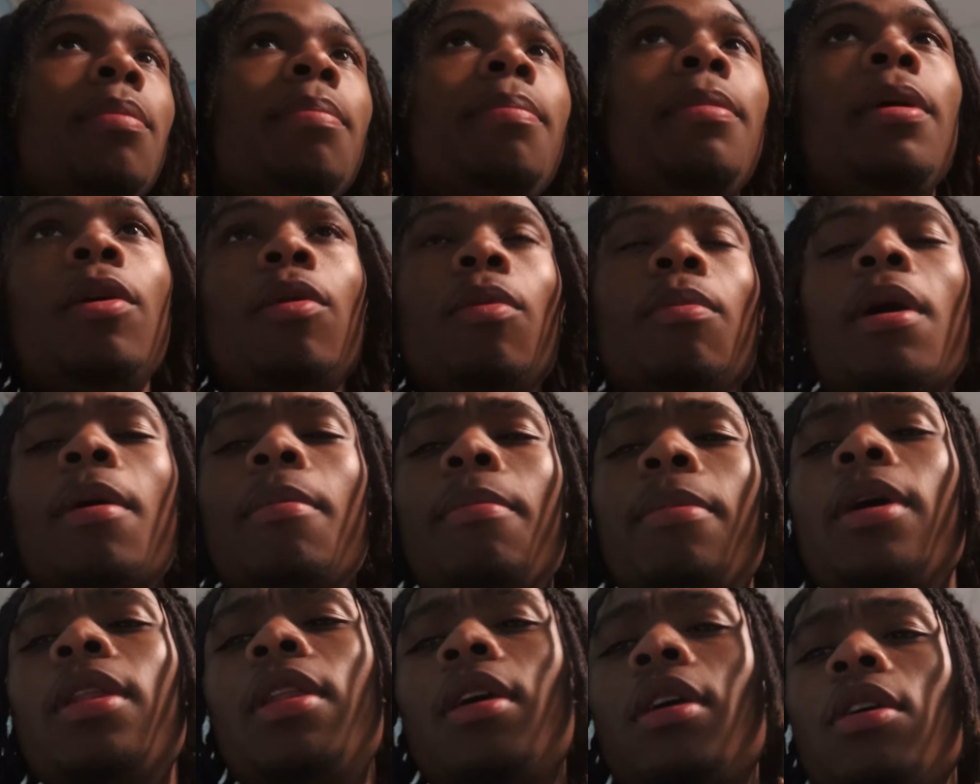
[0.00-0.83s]
Me with my
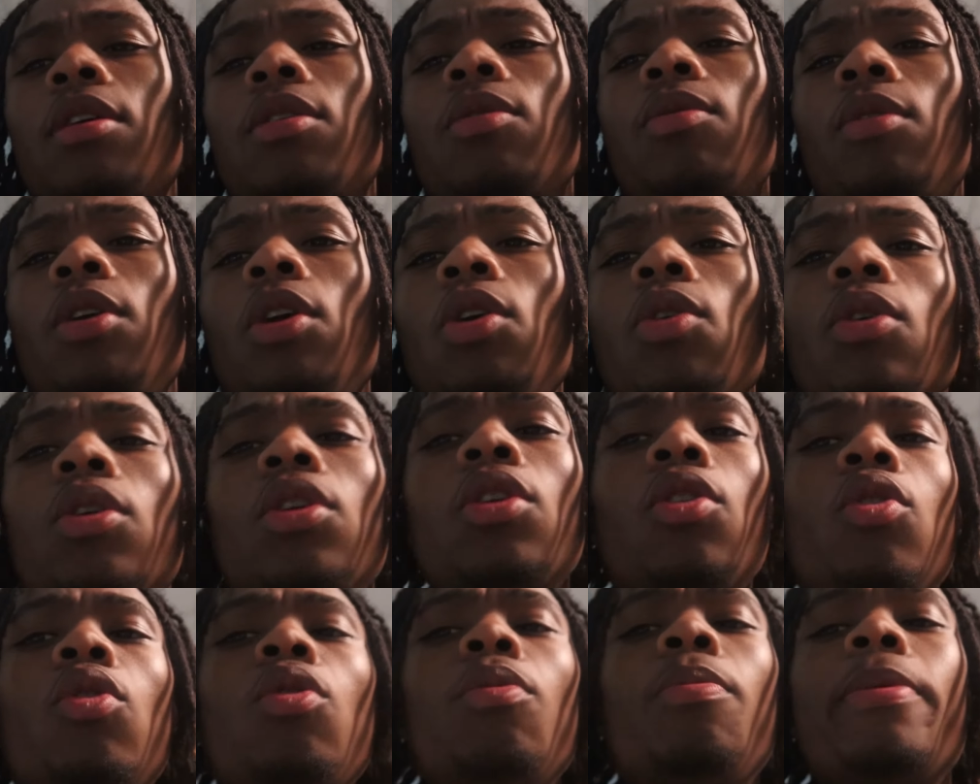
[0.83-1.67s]
brother, we going to
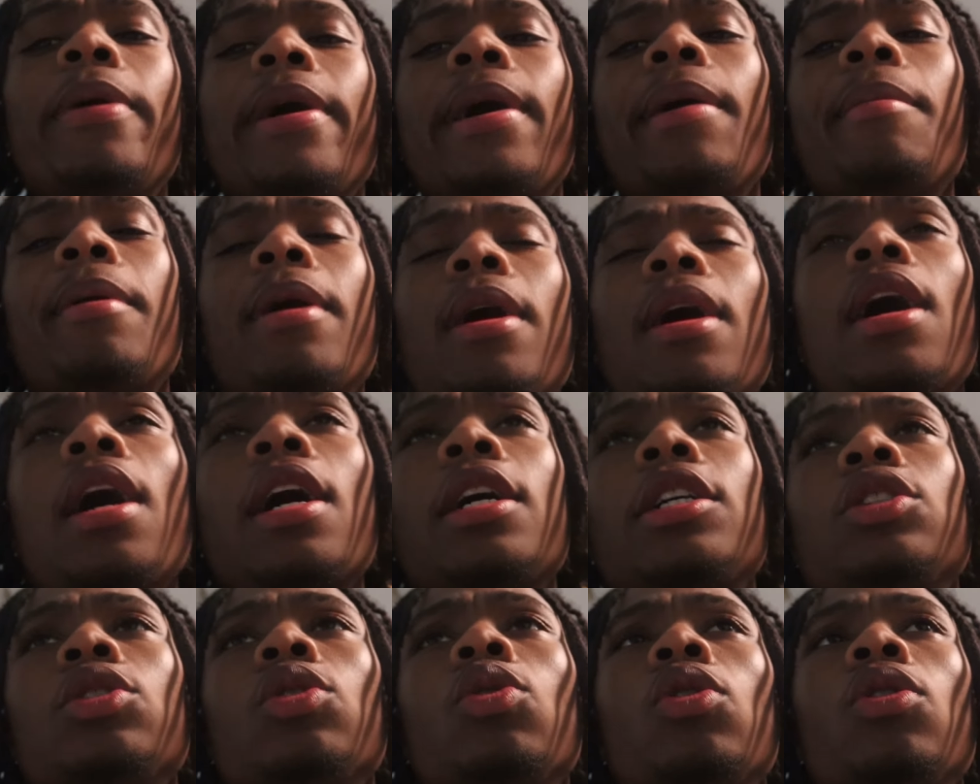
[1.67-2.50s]
hoop at my
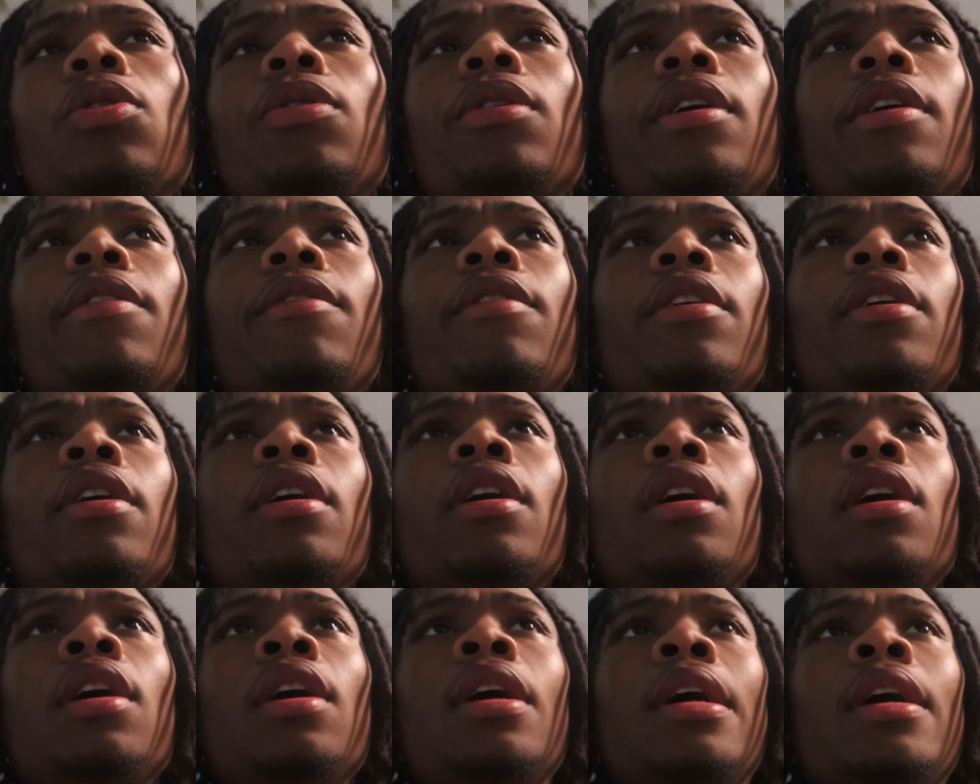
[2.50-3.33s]
high school or whatever.
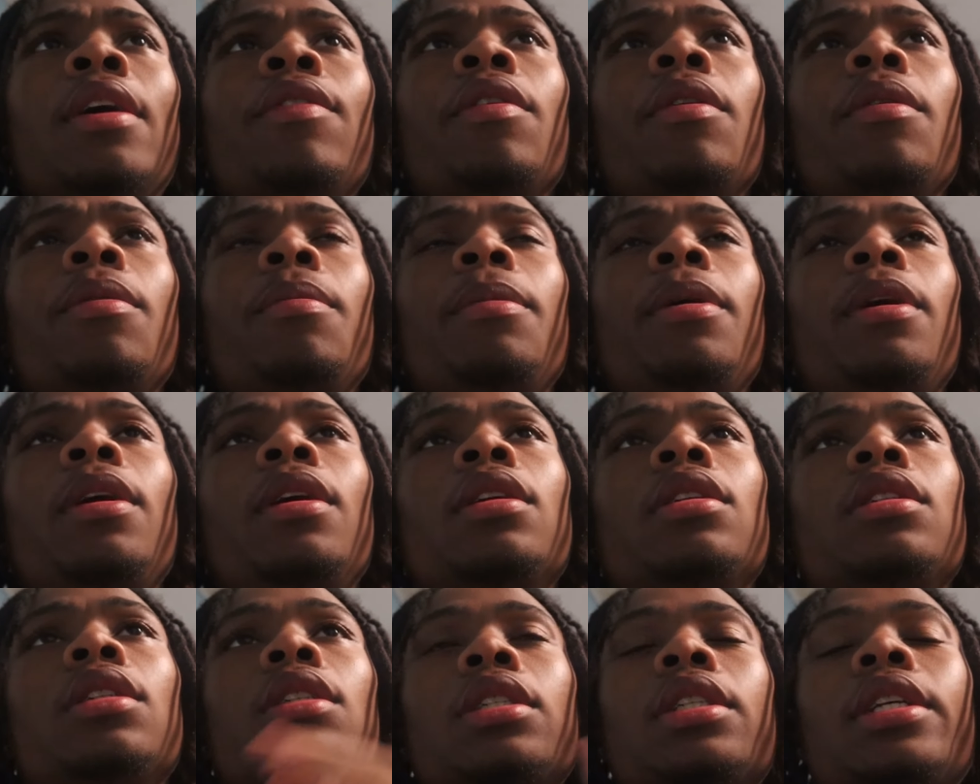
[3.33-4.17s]
Feel me?
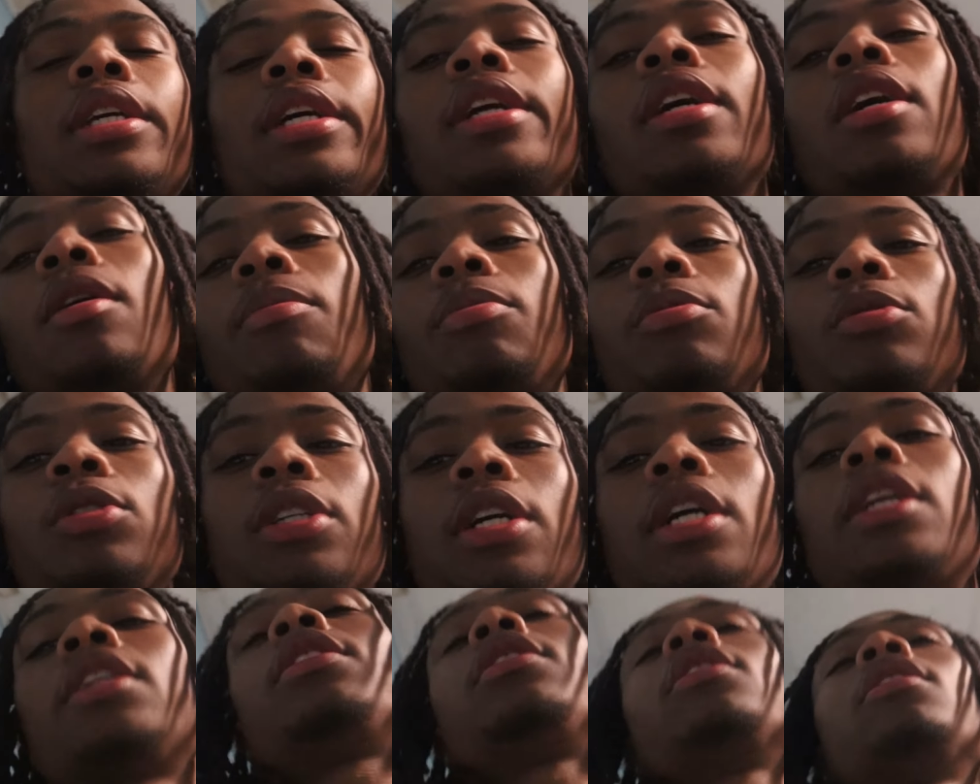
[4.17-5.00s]
Just get a couple
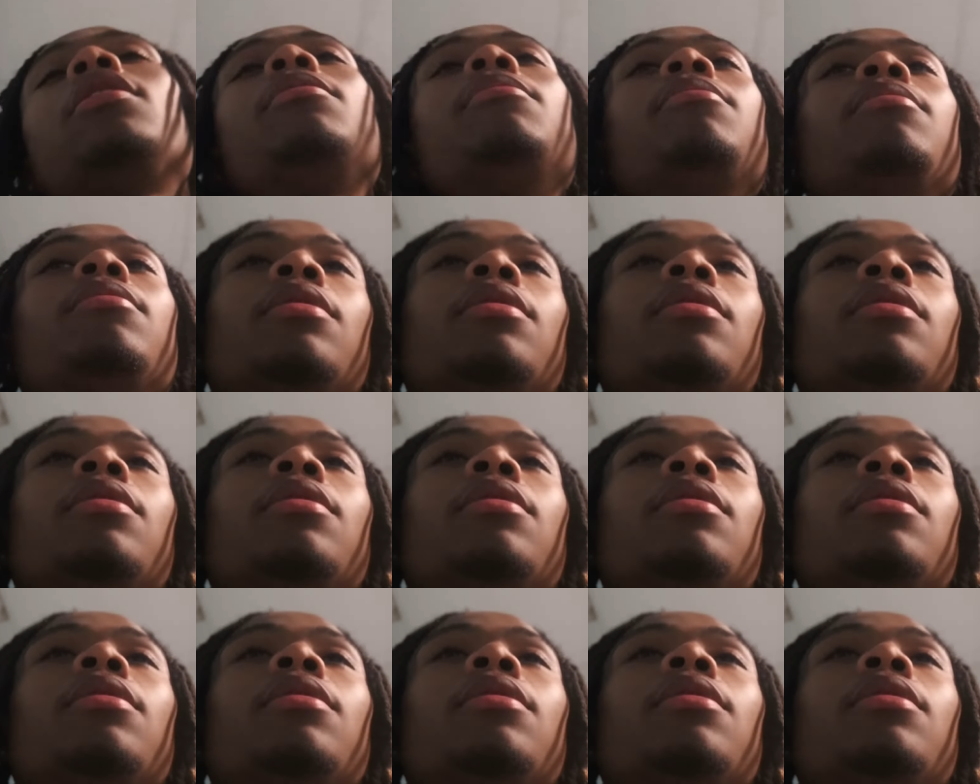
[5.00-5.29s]
shots up,